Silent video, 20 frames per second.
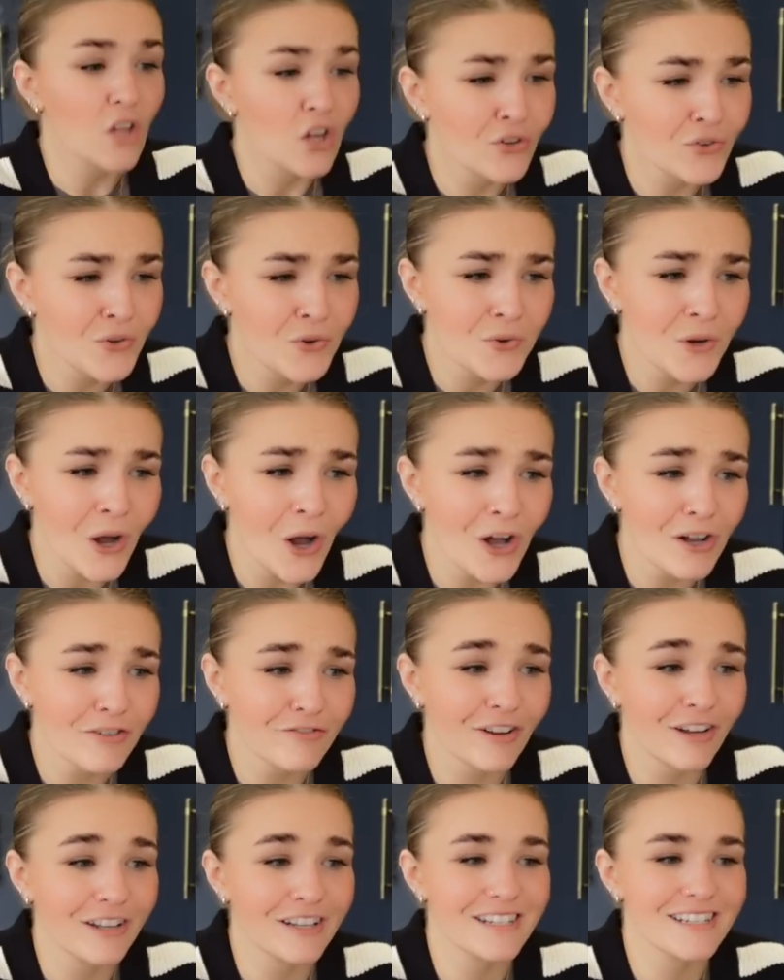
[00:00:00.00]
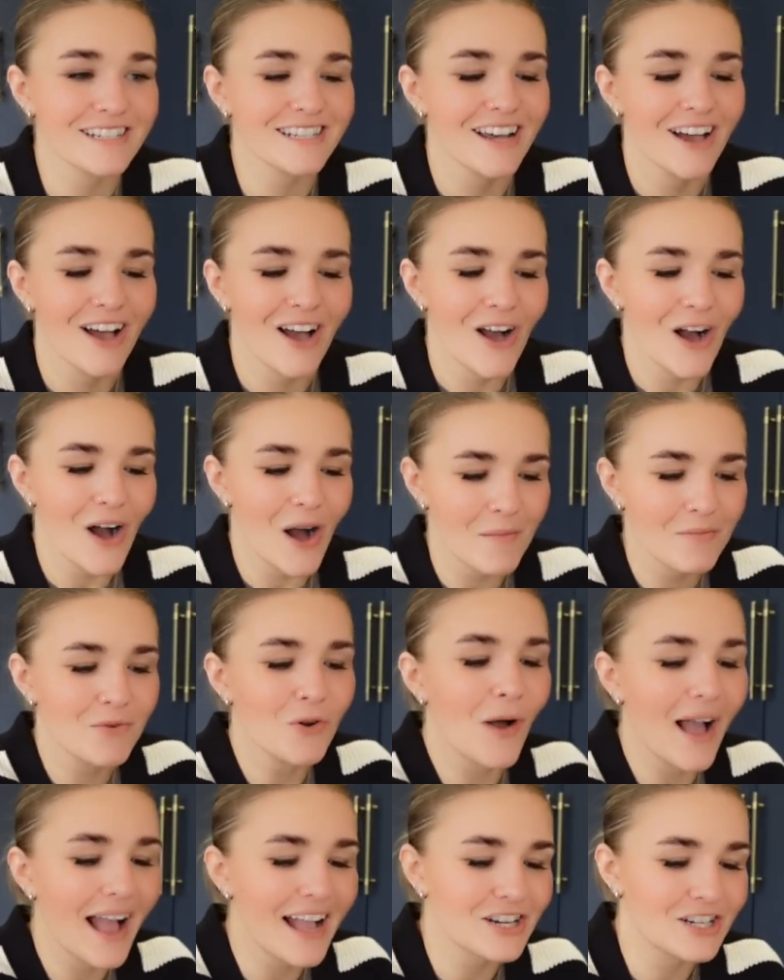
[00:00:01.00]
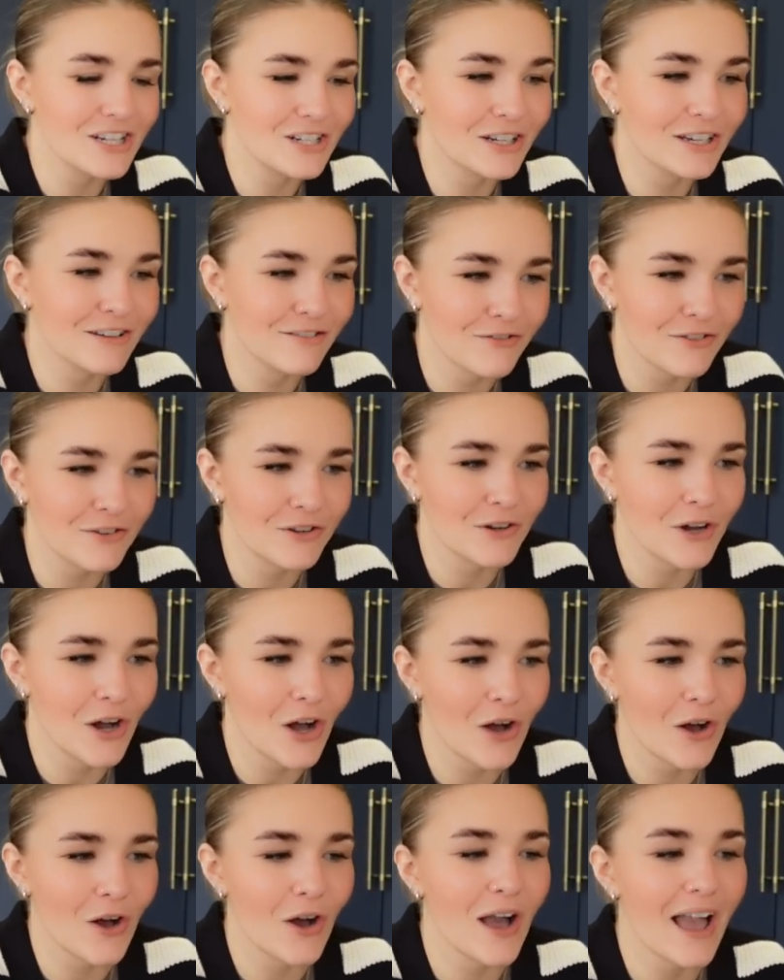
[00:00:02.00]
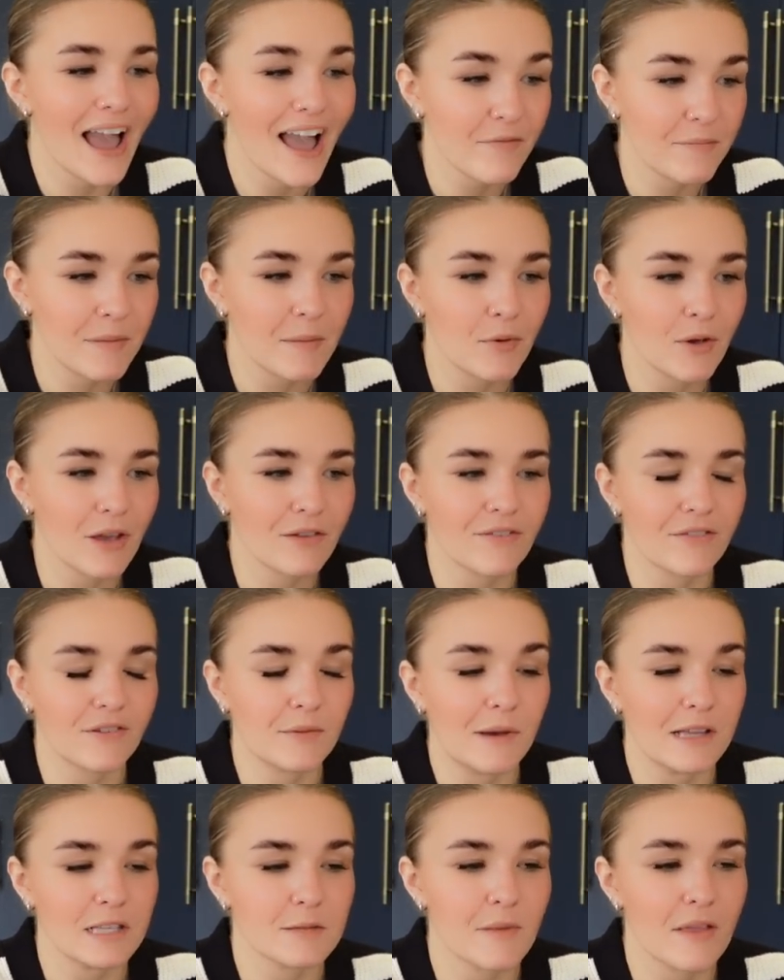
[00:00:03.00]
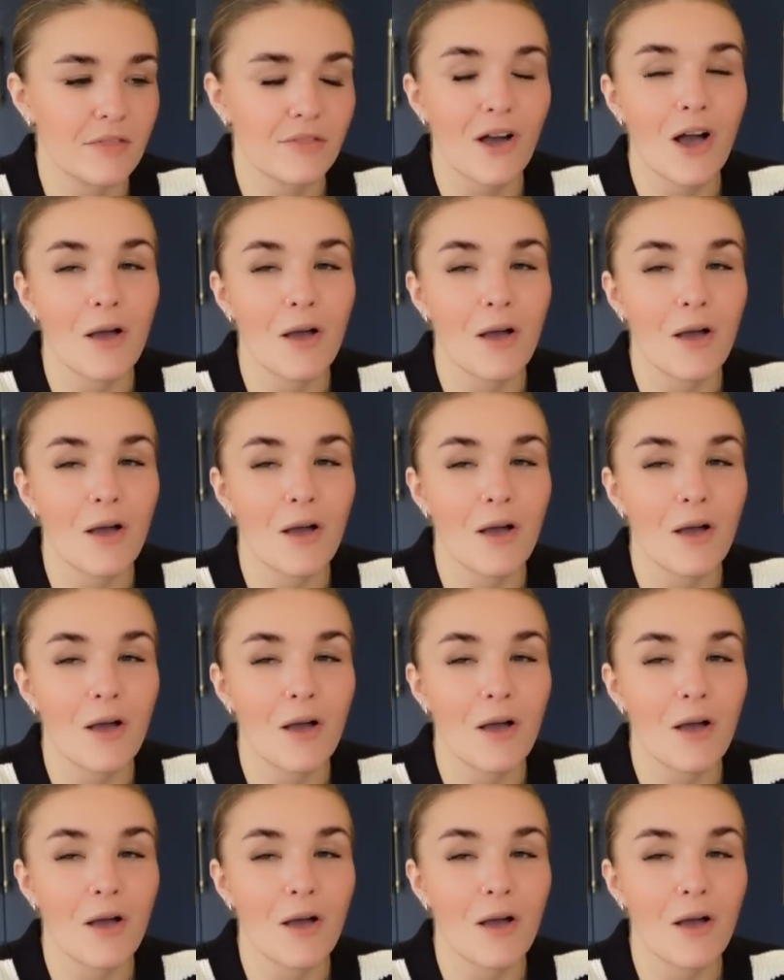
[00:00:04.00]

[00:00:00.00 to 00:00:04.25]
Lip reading: New car fund, I'm not actually looking for a new car. I have been putting £50 a month.